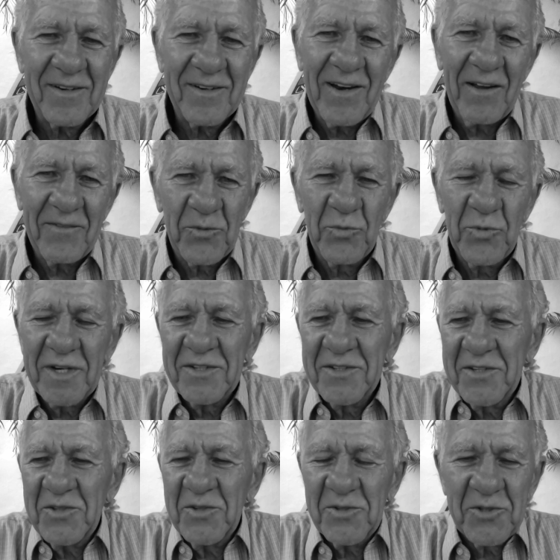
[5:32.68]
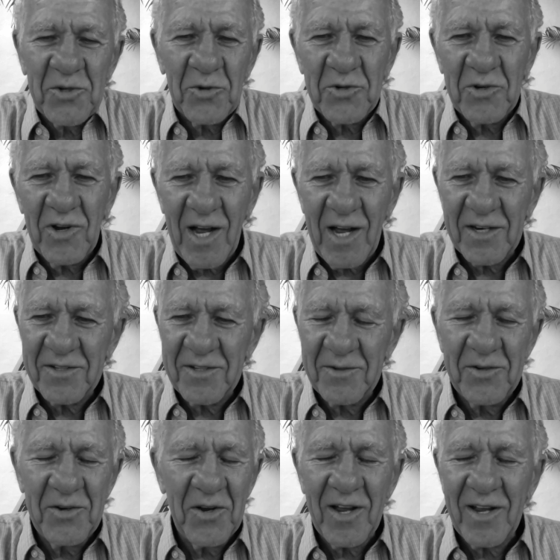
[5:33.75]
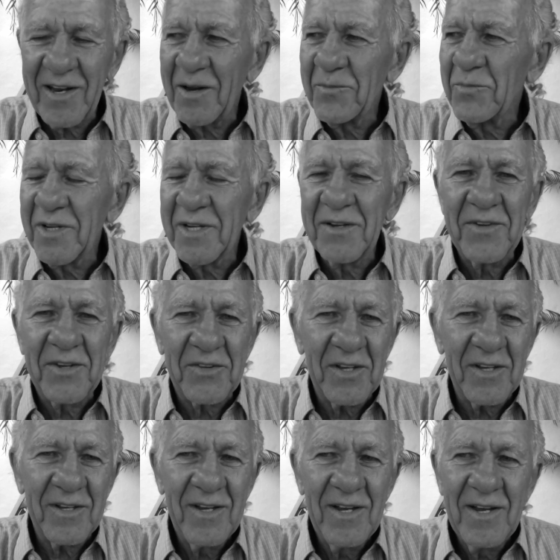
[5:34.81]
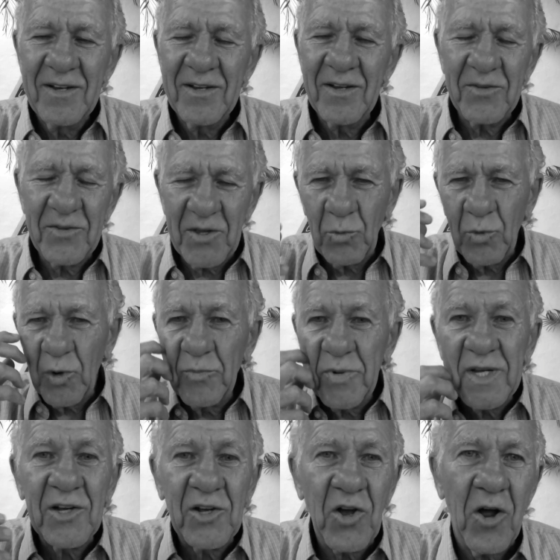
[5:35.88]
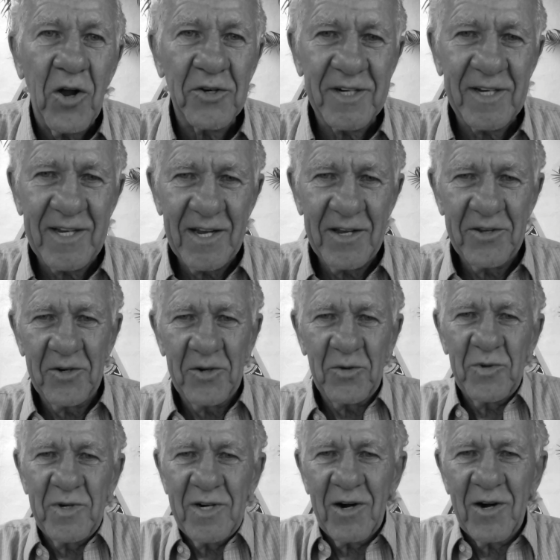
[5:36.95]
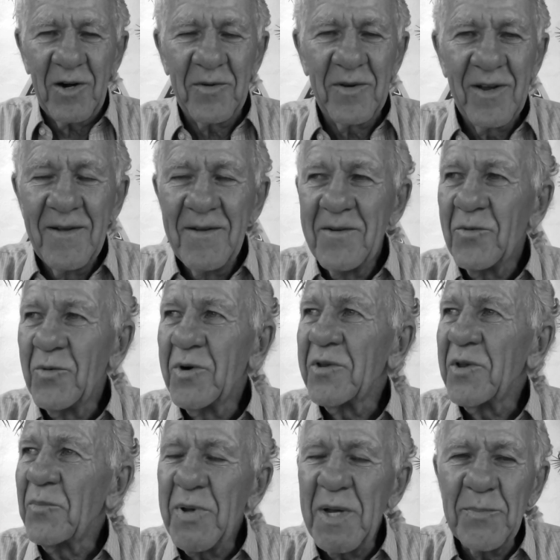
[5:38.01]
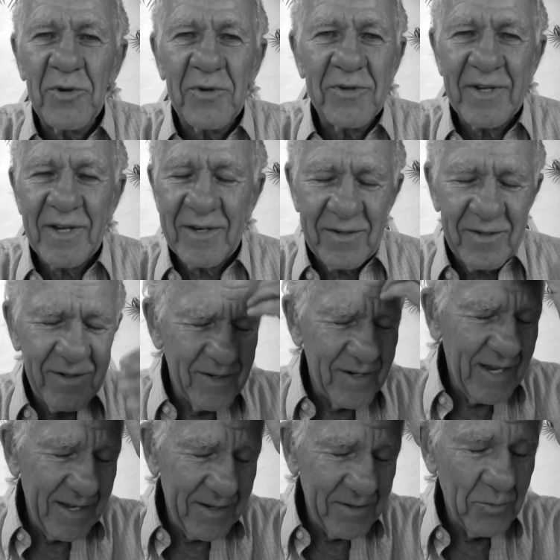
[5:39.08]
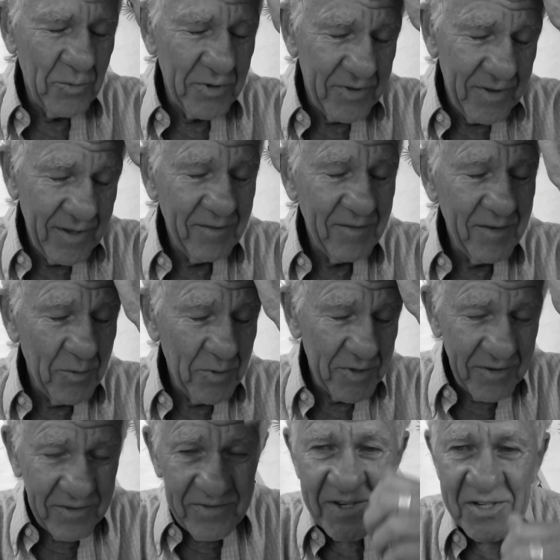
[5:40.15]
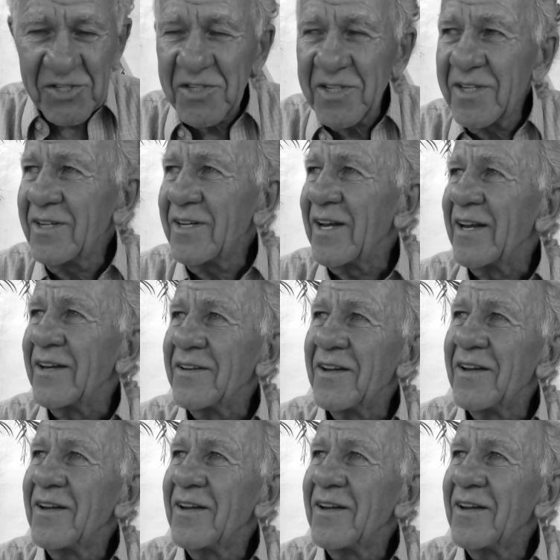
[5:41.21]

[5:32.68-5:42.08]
written to you and told you how I believe that we're being called together. We're the people that, and with the vision and the